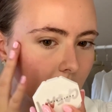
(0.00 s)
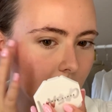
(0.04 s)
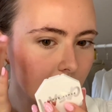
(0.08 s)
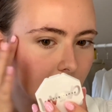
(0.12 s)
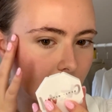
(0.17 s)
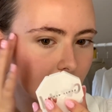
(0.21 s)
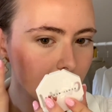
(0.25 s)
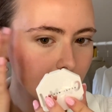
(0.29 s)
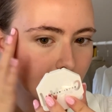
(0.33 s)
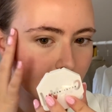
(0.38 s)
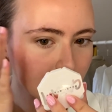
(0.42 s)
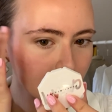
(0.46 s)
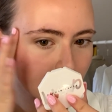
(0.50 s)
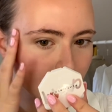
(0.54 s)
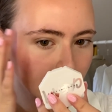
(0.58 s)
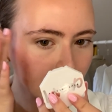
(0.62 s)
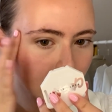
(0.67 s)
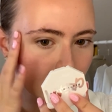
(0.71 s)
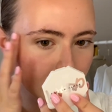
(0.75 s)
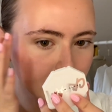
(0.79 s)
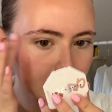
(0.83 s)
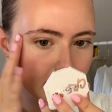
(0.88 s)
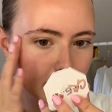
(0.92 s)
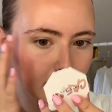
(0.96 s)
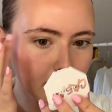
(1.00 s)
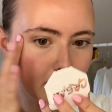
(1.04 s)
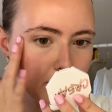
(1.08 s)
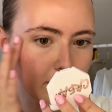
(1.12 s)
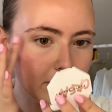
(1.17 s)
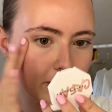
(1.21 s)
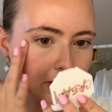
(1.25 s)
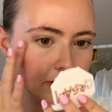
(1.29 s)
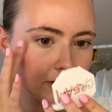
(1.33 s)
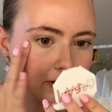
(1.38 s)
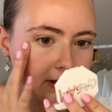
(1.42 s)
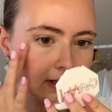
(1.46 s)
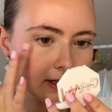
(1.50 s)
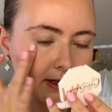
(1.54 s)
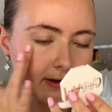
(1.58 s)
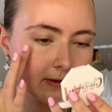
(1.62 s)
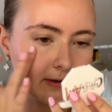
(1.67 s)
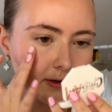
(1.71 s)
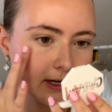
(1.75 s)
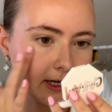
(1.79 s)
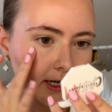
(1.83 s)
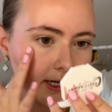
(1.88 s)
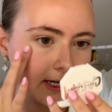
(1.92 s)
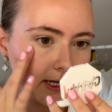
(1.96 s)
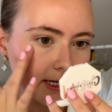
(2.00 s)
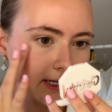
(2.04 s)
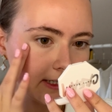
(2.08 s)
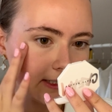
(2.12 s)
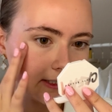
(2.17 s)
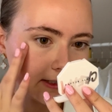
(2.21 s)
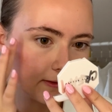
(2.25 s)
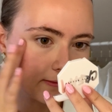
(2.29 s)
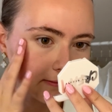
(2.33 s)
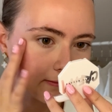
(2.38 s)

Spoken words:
A little bit of a burnt look, I guess.